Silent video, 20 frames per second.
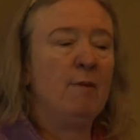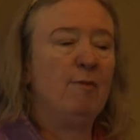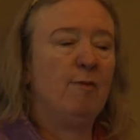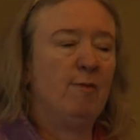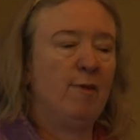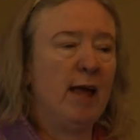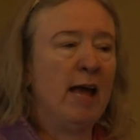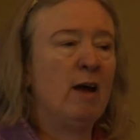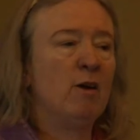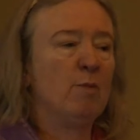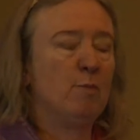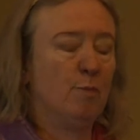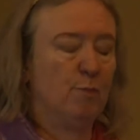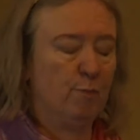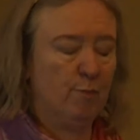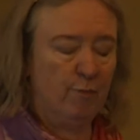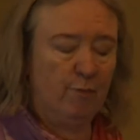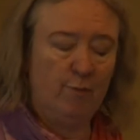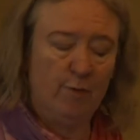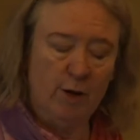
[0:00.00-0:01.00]
found,
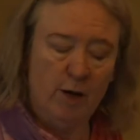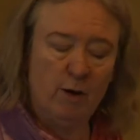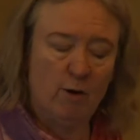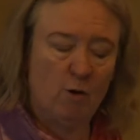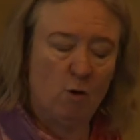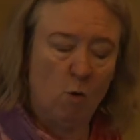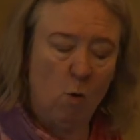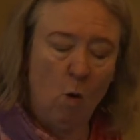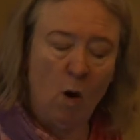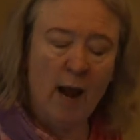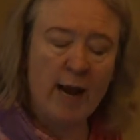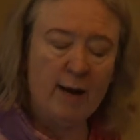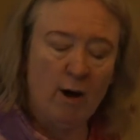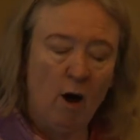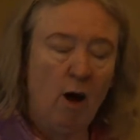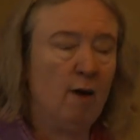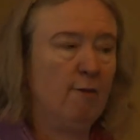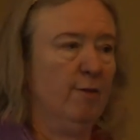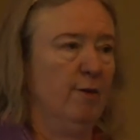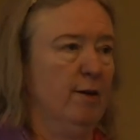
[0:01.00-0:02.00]
you know, quite
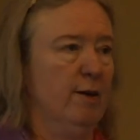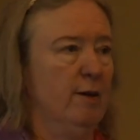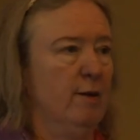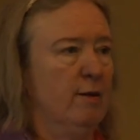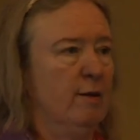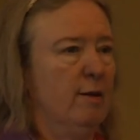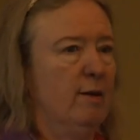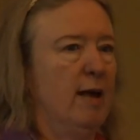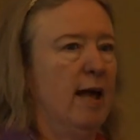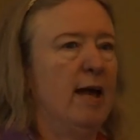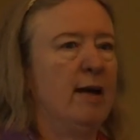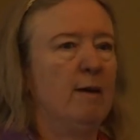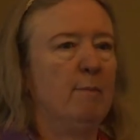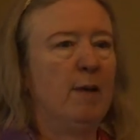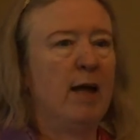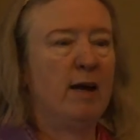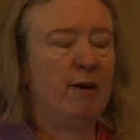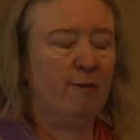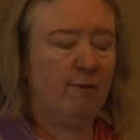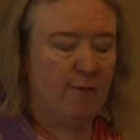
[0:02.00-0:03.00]
often at a,
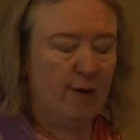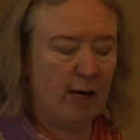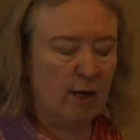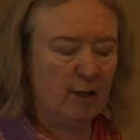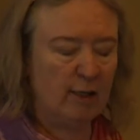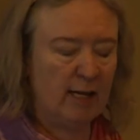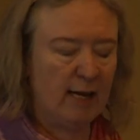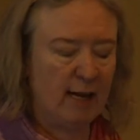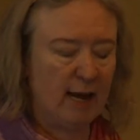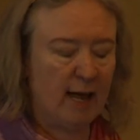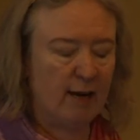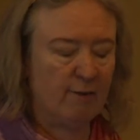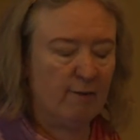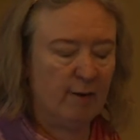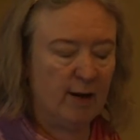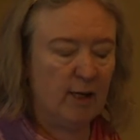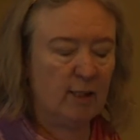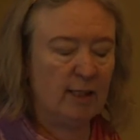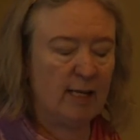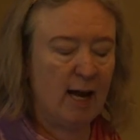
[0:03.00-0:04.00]
at a, fairly, at a
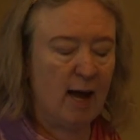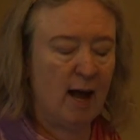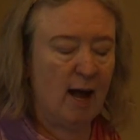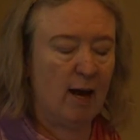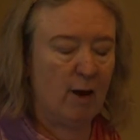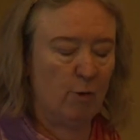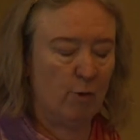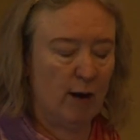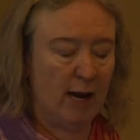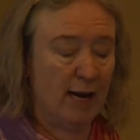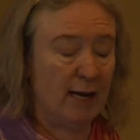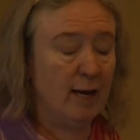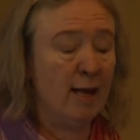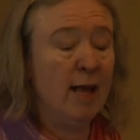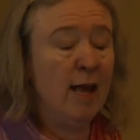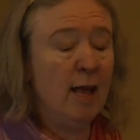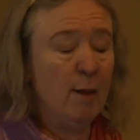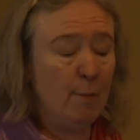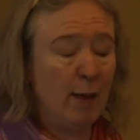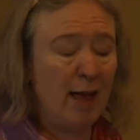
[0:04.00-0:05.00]
fairly high rate
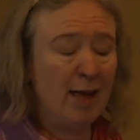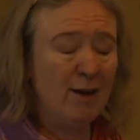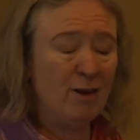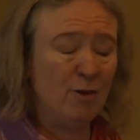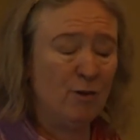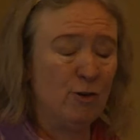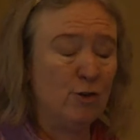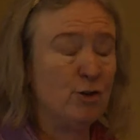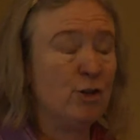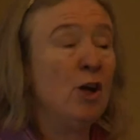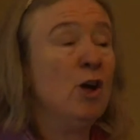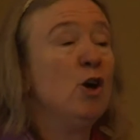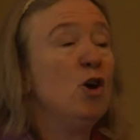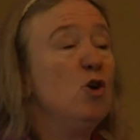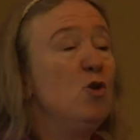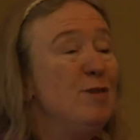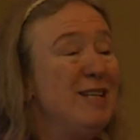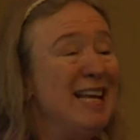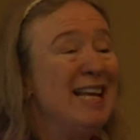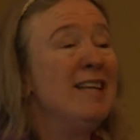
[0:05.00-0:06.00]
pet owners
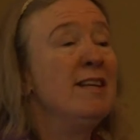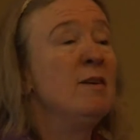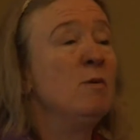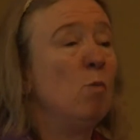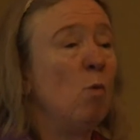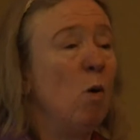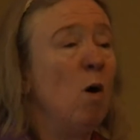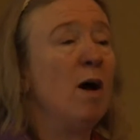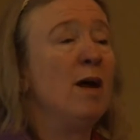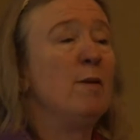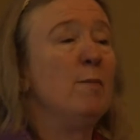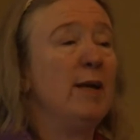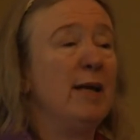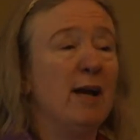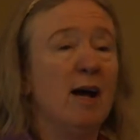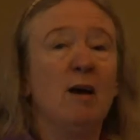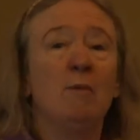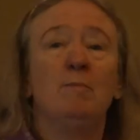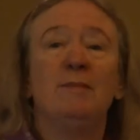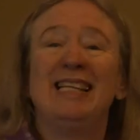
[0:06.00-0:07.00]
who didn't want to
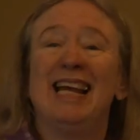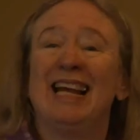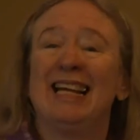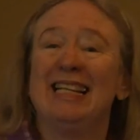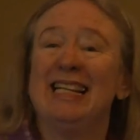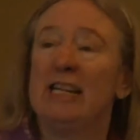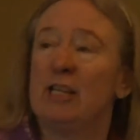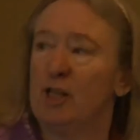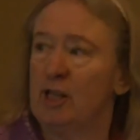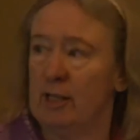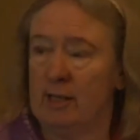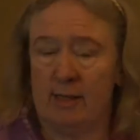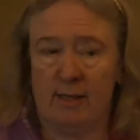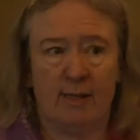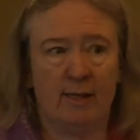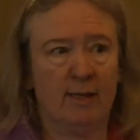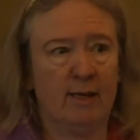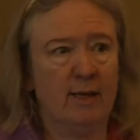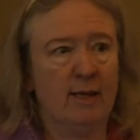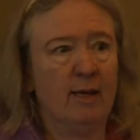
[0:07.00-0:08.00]
become
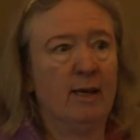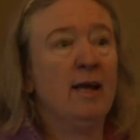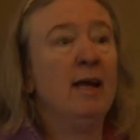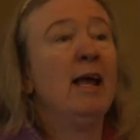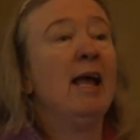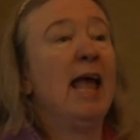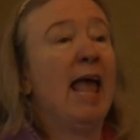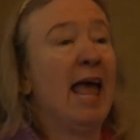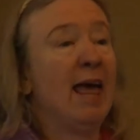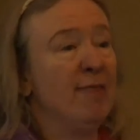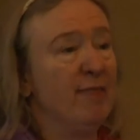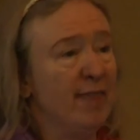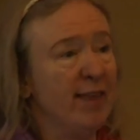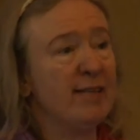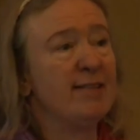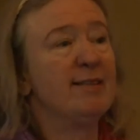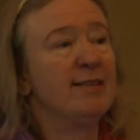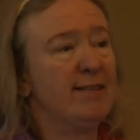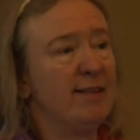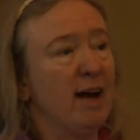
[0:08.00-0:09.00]
technicians. And
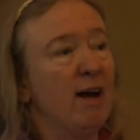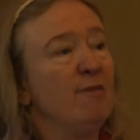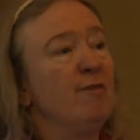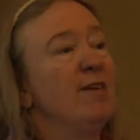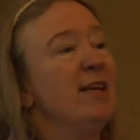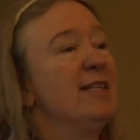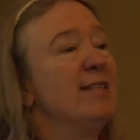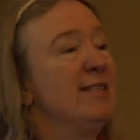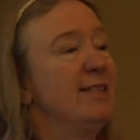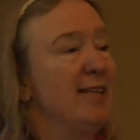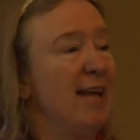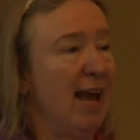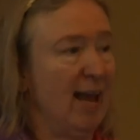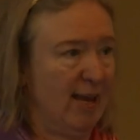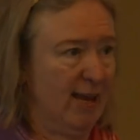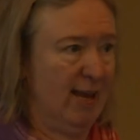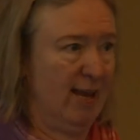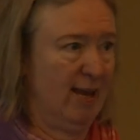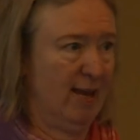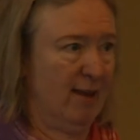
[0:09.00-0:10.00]
this stuff is
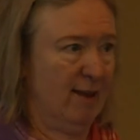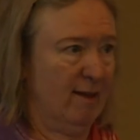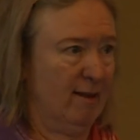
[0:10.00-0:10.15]
techie,